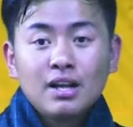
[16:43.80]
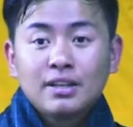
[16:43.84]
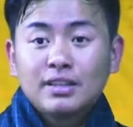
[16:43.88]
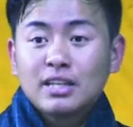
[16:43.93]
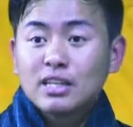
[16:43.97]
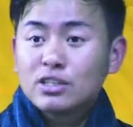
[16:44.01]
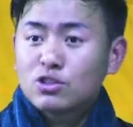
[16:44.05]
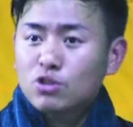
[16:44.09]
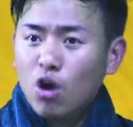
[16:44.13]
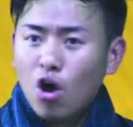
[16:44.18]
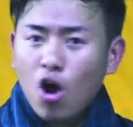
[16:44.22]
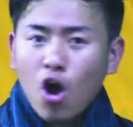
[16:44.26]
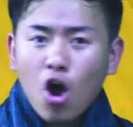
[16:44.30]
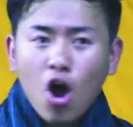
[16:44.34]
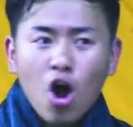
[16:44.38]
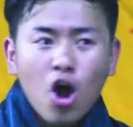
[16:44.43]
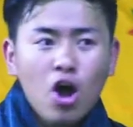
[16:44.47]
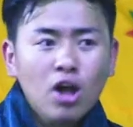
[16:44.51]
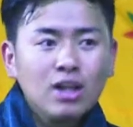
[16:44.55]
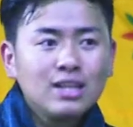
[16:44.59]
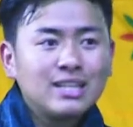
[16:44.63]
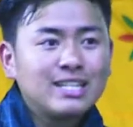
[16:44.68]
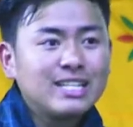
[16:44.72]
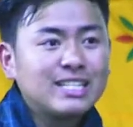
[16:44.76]
Does
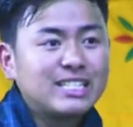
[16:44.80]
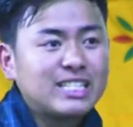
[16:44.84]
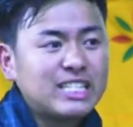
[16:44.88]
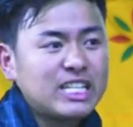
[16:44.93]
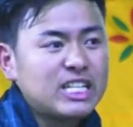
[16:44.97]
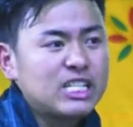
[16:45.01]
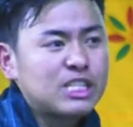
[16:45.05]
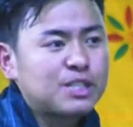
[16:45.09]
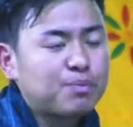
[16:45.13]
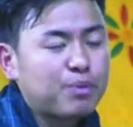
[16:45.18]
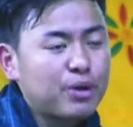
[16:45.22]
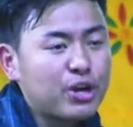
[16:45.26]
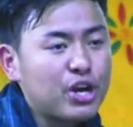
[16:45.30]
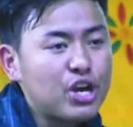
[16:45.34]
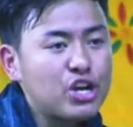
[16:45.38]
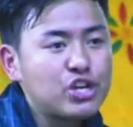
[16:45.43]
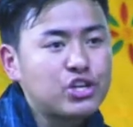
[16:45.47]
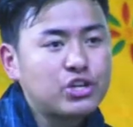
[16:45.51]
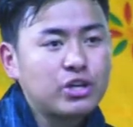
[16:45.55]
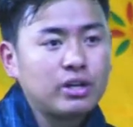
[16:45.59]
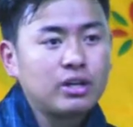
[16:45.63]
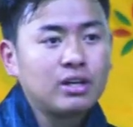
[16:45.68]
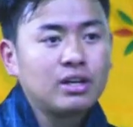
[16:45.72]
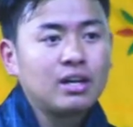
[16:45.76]
all this
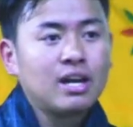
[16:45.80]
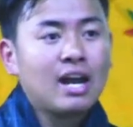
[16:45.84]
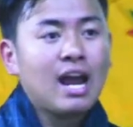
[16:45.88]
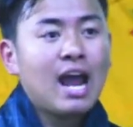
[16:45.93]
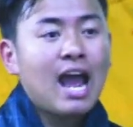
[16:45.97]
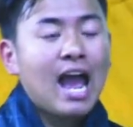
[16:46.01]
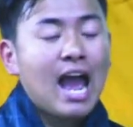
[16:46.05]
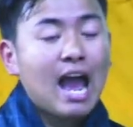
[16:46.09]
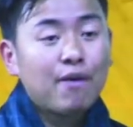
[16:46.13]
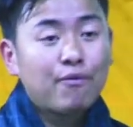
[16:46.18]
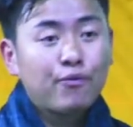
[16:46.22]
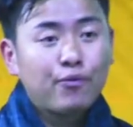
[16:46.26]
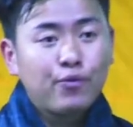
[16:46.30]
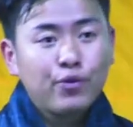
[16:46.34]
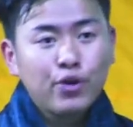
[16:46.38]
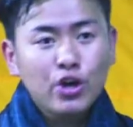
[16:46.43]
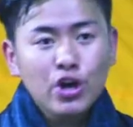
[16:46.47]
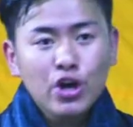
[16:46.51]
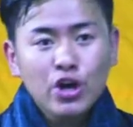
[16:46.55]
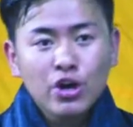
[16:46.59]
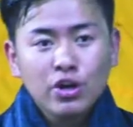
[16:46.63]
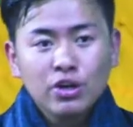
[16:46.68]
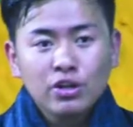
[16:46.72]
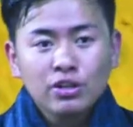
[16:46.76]
inspiration have
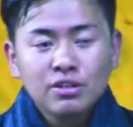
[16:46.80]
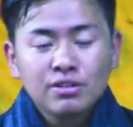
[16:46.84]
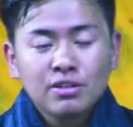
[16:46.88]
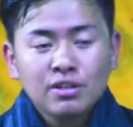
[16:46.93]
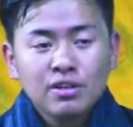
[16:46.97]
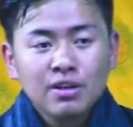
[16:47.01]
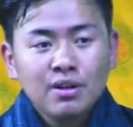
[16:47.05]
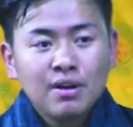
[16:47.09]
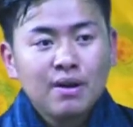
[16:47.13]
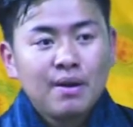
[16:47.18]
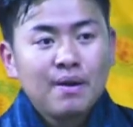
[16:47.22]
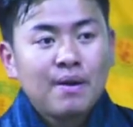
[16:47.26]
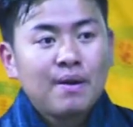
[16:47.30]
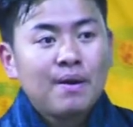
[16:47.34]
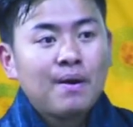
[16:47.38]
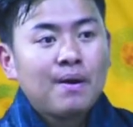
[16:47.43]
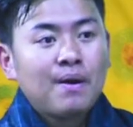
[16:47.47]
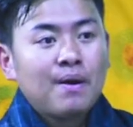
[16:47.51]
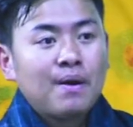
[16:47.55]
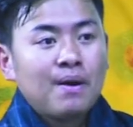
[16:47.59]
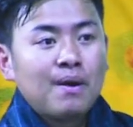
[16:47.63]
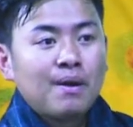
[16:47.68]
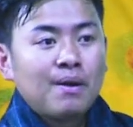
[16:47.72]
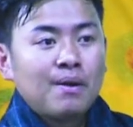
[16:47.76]
fueled
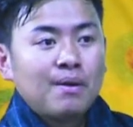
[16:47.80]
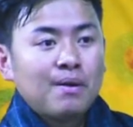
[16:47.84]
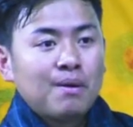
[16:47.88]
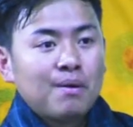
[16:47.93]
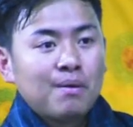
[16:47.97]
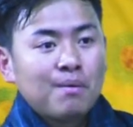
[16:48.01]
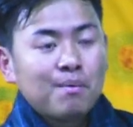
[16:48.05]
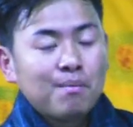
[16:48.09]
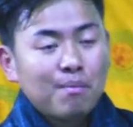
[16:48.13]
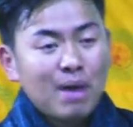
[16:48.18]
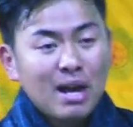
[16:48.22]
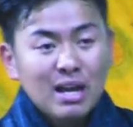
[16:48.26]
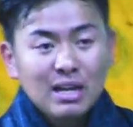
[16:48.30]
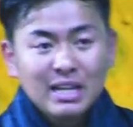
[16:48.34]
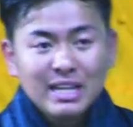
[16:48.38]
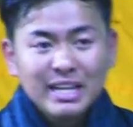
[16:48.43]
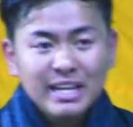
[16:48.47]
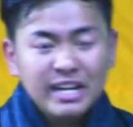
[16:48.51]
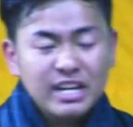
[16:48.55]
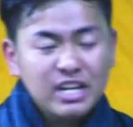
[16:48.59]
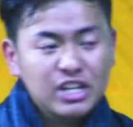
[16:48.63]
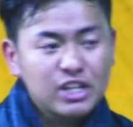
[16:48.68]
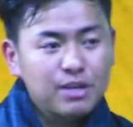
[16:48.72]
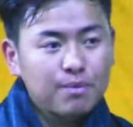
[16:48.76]
my
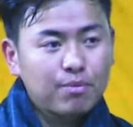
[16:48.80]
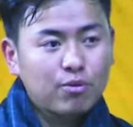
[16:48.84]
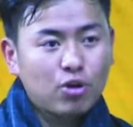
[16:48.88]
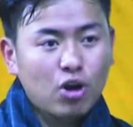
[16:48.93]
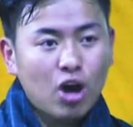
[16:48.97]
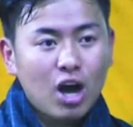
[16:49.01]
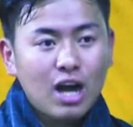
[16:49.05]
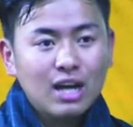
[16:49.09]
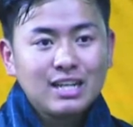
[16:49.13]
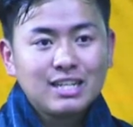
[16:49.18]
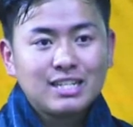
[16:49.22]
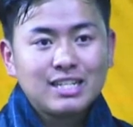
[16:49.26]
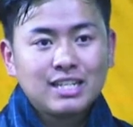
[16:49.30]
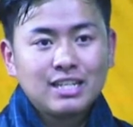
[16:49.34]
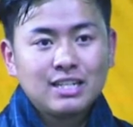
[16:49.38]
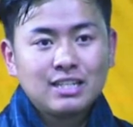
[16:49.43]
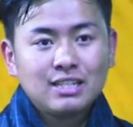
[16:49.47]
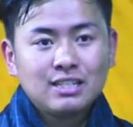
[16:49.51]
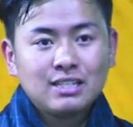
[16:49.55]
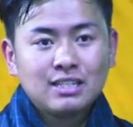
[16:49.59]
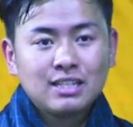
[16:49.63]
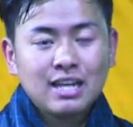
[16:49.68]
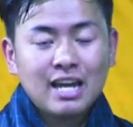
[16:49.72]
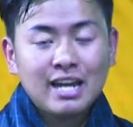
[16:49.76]
leadership
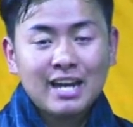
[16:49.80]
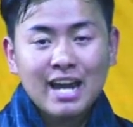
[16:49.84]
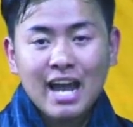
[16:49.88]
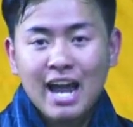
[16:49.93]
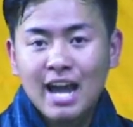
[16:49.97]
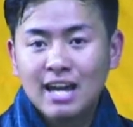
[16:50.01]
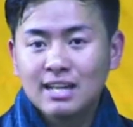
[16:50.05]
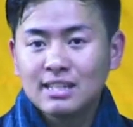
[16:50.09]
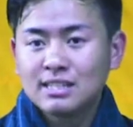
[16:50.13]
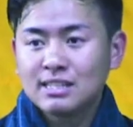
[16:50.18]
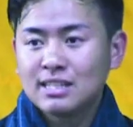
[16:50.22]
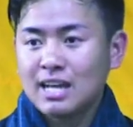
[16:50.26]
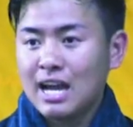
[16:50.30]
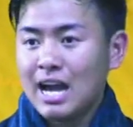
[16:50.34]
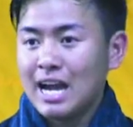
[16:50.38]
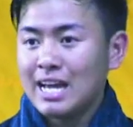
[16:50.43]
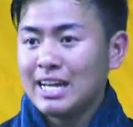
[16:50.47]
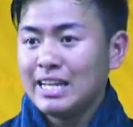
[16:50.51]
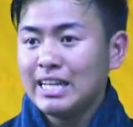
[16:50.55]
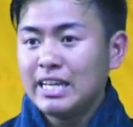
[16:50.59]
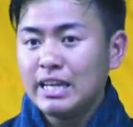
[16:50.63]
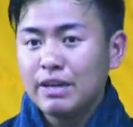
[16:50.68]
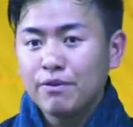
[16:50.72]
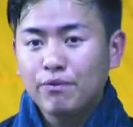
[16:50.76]
qualities, and hence
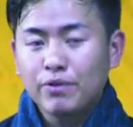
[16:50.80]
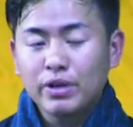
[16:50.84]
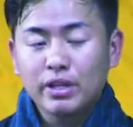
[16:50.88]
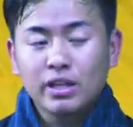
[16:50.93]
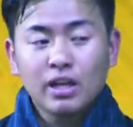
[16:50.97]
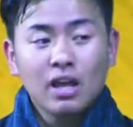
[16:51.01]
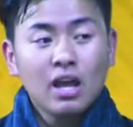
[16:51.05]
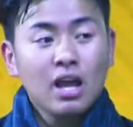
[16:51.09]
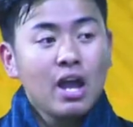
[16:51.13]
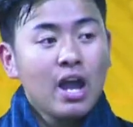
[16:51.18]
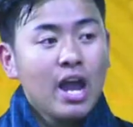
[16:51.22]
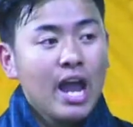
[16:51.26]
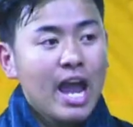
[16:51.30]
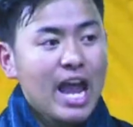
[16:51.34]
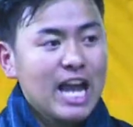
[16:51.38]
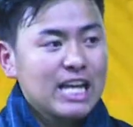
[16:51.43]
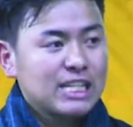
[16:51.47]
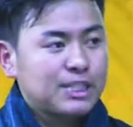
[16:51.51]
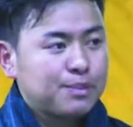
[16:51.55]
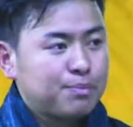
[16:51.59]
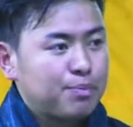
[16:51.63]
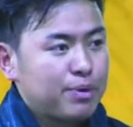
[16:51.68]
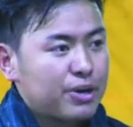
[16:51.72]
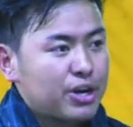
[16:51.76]
I live with
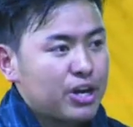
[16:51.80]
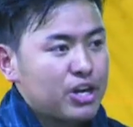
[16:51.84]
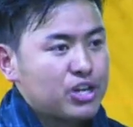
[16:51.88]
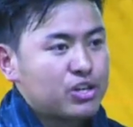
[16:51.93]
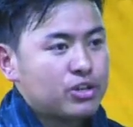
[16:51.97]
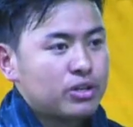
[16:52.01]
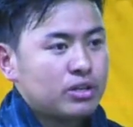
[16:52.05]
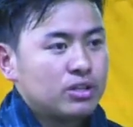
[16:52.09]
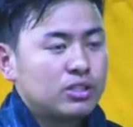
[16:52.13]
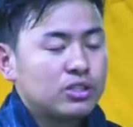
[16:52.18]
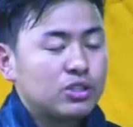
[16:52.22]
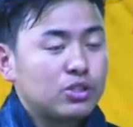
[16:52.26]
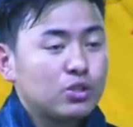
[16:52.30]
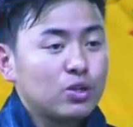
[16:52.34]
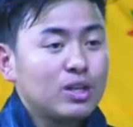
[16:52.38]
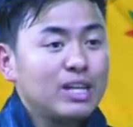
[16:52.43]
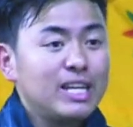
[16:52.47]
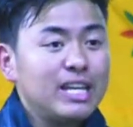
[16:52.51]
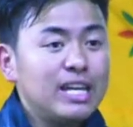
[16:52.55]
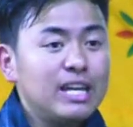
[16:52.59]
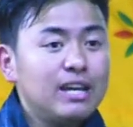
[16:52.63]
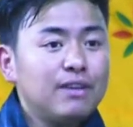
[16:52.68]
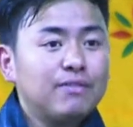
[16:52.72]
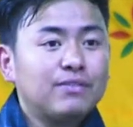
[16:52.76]
aspirations to
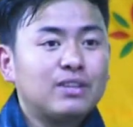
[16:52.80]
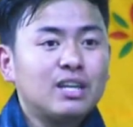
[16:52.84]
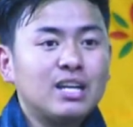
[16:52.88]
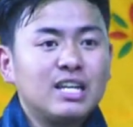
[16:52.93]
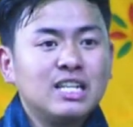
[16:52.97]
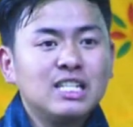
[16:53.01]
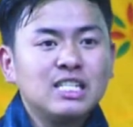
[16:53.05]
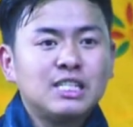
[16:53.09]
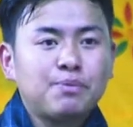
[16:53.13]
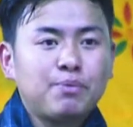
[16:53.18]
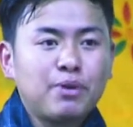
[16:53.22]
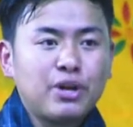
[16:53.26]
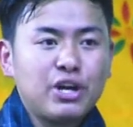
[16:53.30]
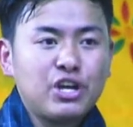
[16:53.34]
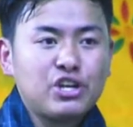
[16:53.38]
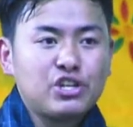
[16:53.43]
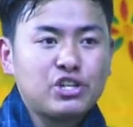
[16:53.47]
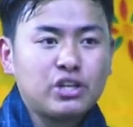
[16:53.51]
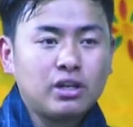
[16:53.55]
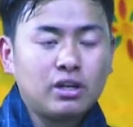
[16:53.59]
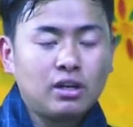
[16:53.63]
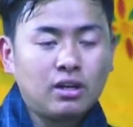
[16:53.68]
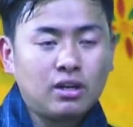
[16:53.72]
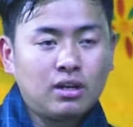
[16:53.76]
live the
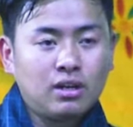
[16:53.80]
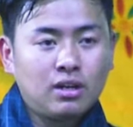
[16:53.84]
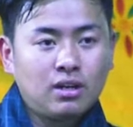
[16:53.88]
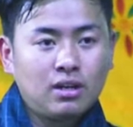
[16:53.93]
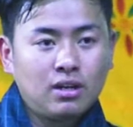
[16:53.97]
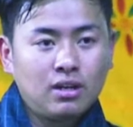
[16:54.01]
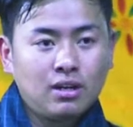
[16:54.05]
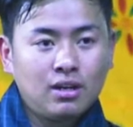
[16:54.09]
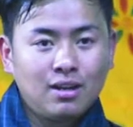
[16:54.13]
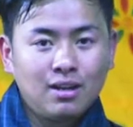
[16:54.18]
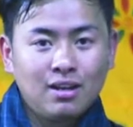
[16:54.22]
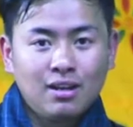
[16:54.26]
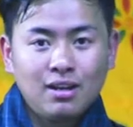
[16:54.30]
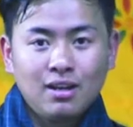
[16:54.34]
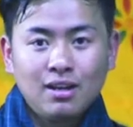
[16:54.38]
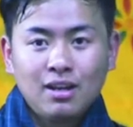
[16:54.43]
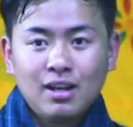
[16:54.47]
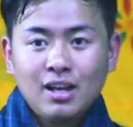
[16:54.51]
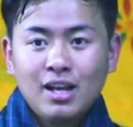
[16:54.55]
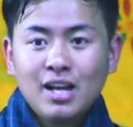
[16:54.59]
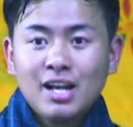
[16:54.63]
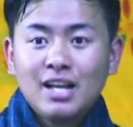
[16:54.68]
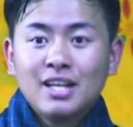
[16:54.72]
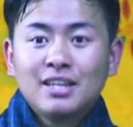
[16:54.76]
inspiration?
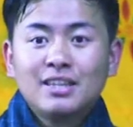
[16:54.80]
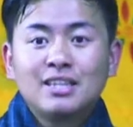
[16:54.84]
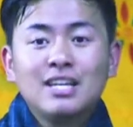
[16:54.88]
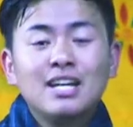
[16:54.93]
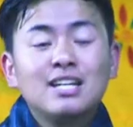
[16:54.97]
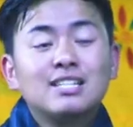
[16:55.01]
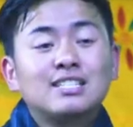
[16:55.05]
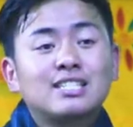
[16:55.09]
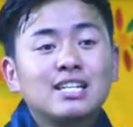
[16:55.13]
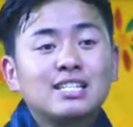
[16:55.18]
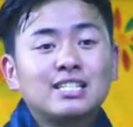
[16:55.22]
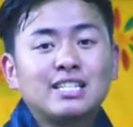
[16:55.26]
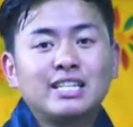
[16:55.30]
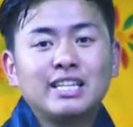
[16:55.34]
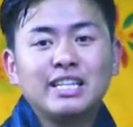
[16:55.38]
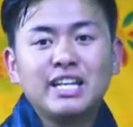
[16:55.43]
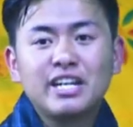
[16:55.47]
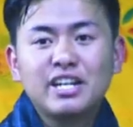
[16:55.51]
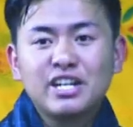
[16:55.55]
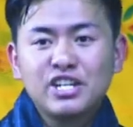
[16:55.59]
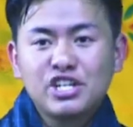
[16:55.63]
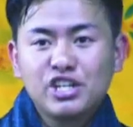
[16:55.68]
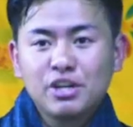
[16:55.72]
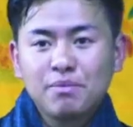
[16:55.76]
This is
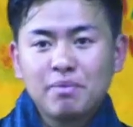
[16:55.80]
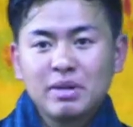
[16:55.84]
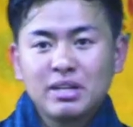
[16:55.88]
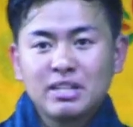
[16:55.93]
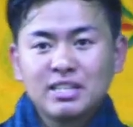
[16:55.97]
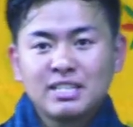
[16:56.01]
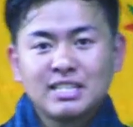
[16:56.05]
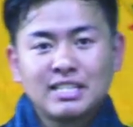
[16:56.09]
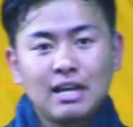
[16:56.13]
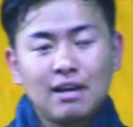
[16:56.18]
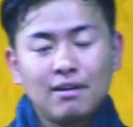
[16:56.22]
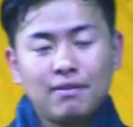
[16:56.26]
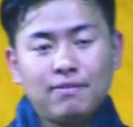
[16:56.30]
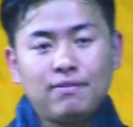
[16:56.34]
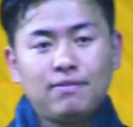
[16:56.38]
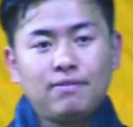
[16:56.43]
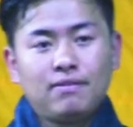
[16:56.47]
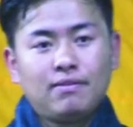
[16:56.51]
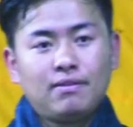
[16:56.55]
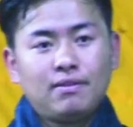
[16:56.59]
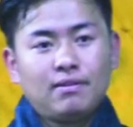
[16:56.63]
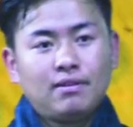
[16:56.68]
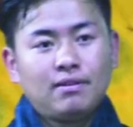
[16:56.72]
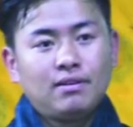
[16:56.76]
leadership in
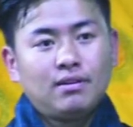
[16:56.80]
self.